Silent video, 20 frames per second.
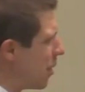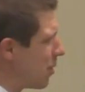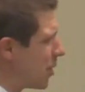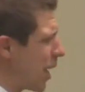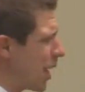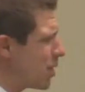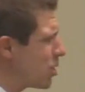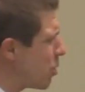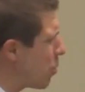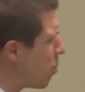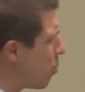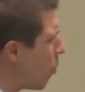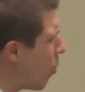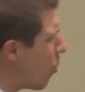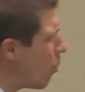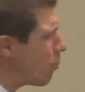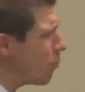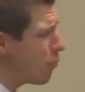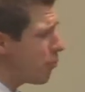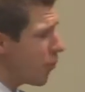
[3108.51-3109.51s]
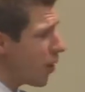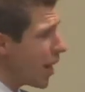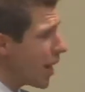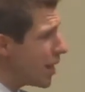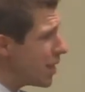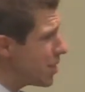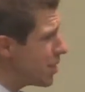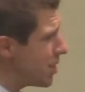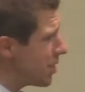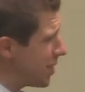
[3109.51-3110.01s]
That's a bold
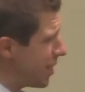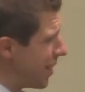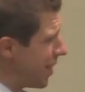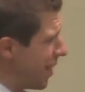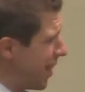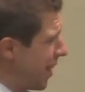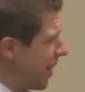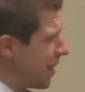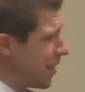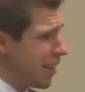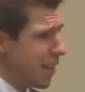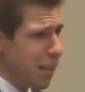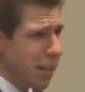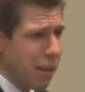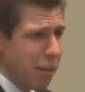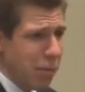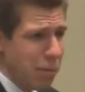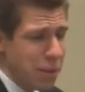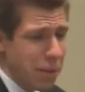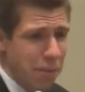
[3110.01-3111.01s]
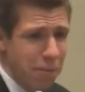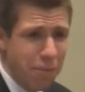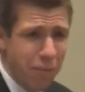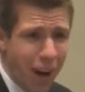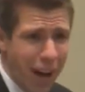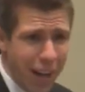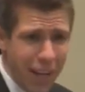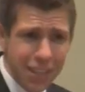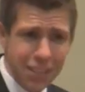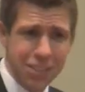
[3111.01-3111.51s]
face
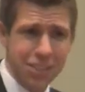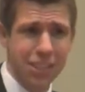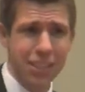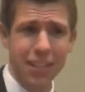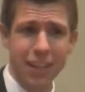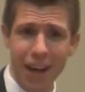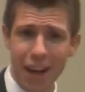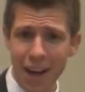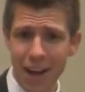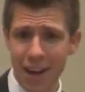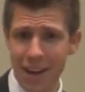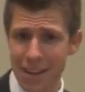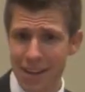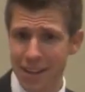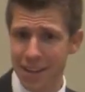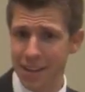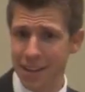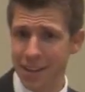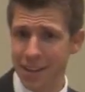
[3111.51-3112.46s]
defiance to God.